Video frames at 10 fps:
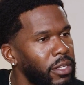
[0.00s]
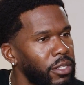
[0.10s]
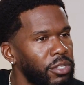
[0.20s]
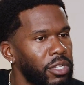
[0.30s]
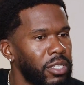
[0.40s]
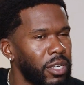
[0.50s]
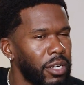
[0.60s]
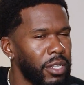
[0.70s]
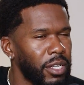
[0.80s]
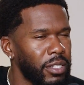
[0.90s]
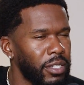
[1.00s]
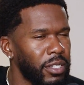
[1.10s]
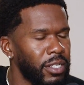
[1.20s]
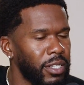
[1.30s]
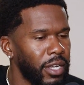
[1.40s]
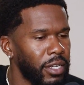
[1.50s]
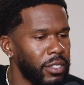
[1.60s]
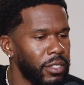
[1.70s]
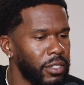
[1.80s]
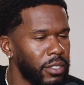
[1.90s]
I think there's a study that said it
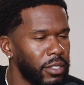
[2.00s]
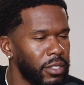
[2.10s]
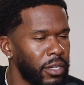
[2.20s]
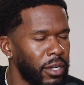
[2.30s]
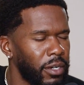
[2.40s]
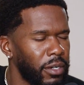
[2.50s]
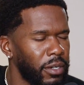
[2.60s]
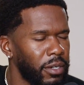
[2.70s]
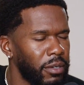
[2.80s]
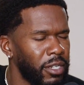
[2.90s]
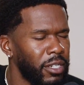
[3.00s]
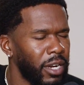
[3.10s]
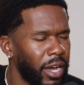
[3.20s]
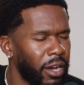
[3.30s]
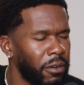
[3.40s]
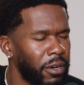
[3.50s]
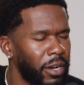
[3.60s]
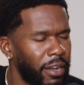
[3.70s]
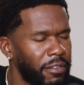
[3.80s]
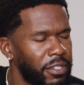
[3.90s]
takes a child
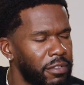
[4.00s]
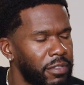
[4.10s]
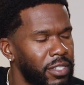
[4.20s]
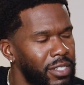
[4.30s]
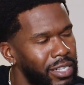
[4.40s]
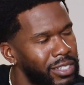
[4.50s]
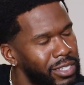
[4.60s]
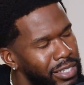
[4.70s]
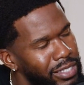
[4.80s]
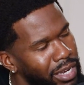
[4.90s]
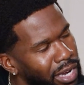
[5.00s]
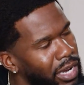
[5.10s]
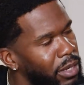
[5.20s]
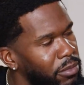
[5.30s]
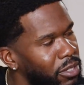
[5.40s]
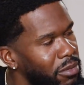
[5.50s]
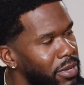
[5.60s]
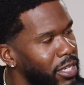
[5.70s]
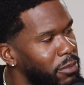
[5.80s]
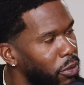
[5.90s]
an average of 16 times to
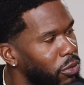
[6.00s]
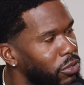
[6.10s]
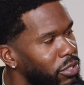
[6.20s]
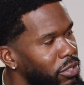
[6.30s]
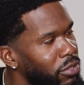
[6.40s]
be exposed